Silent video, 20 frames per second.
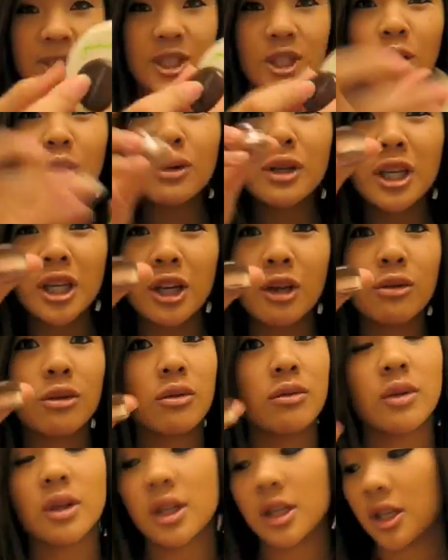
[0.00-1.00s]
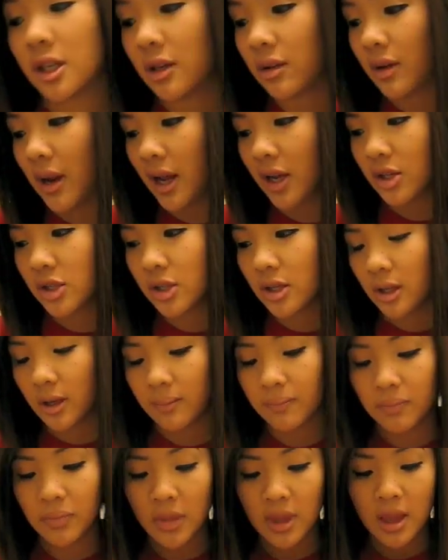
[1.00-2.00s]
So cute, they're really cute actually.
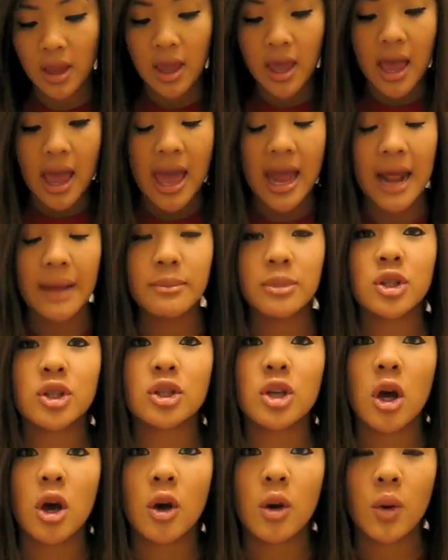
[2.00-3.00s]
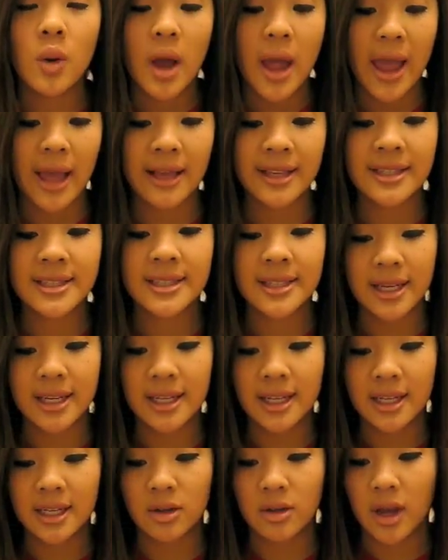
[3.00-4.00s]
And I'm so
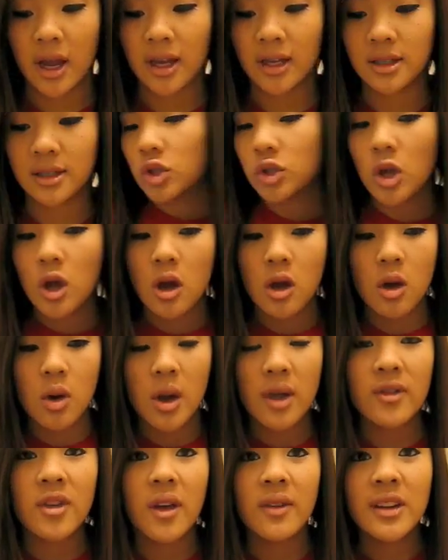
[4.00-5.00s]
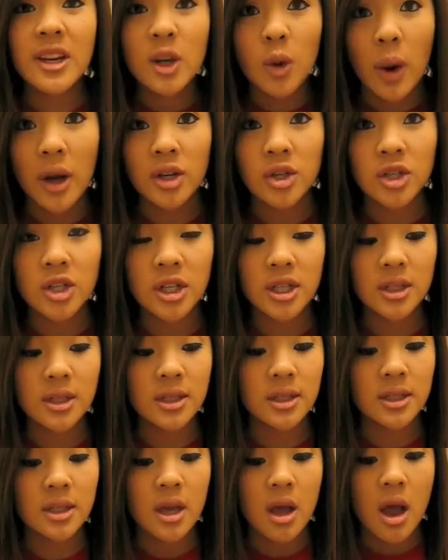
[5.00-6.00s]
excited, you guys. So if you have any
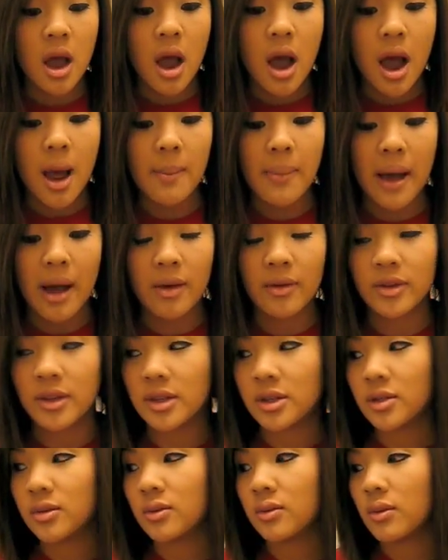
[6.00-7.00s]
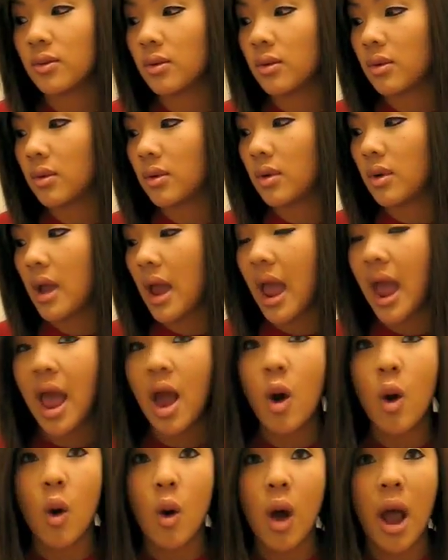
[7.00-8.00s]
questions about this
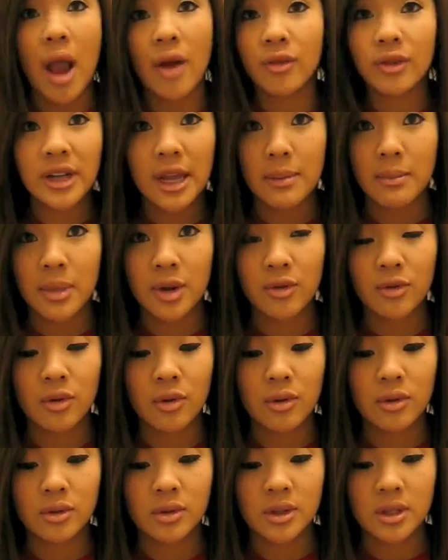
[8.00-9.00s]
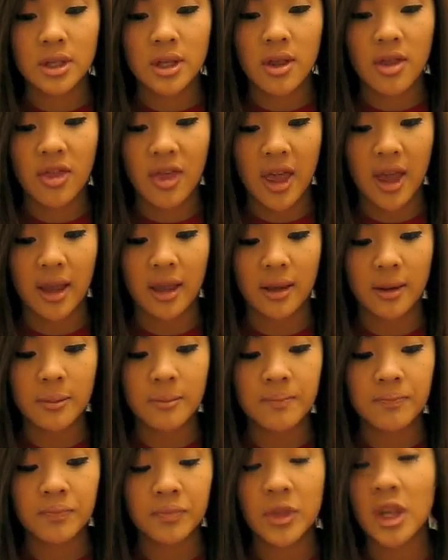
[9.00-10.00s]
whole Everyday Minerals thing,
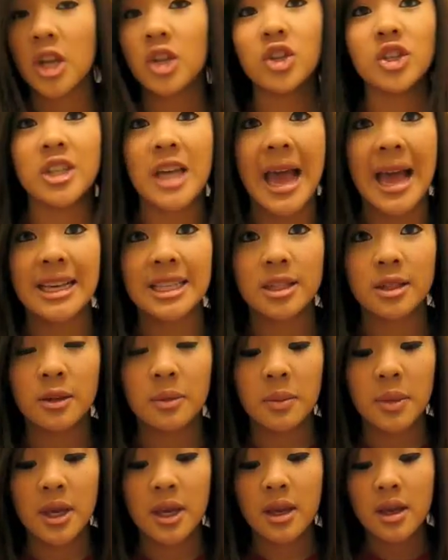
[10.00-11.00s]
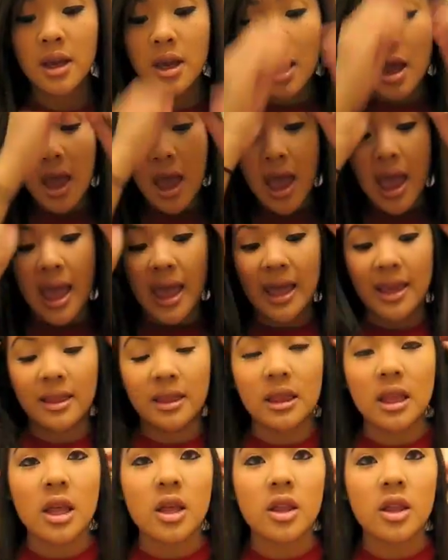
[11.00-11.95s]
just ask me. And